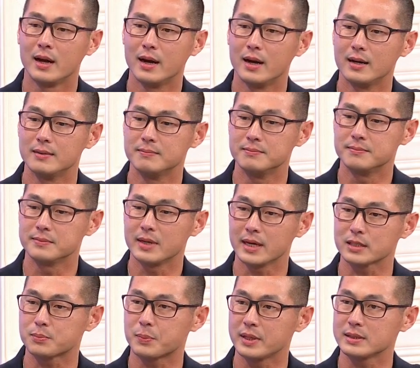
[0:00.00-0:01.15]
um,
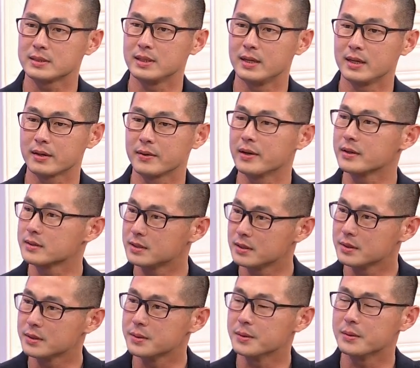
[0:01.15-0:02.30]
express their
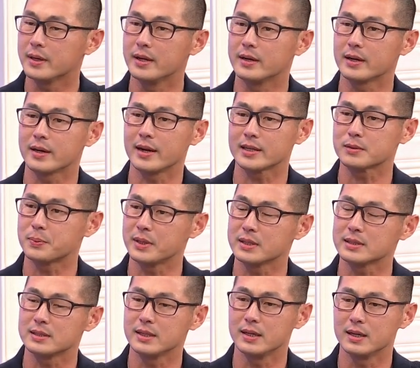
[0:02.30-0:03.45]
gratitude and
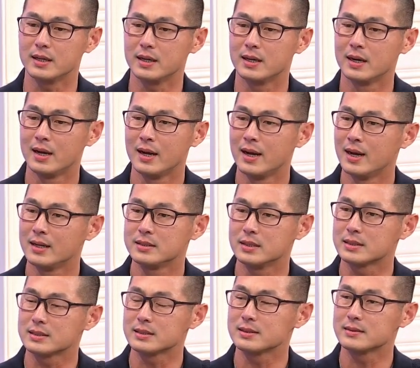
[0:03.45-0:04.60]
express their
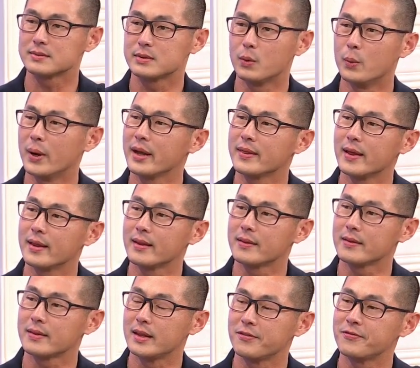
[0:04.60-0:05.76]
just the way that
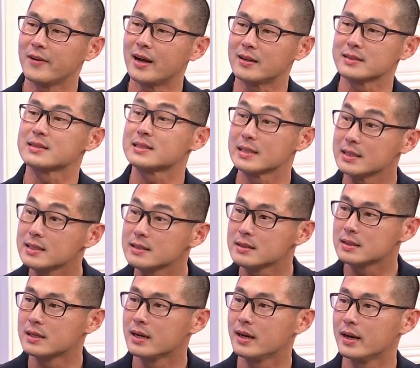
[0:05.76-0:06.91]
they felt
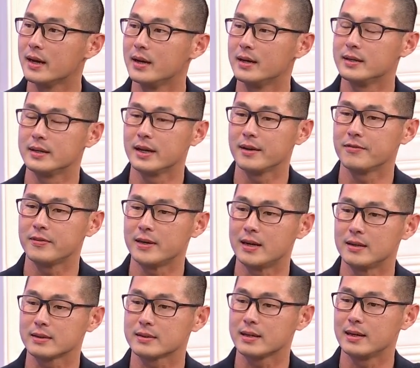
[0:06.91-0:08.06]
seen and they
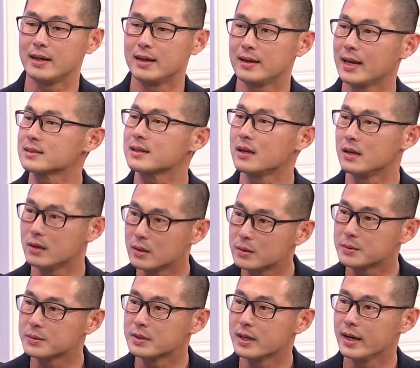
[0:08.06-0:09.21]
felt uh, less
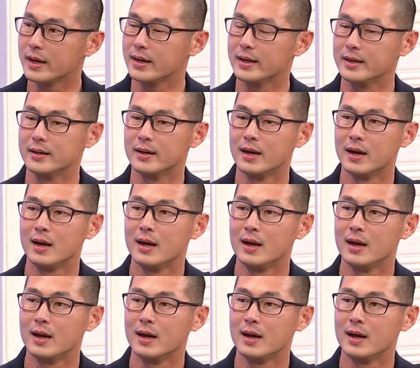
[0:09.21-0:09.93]
alone and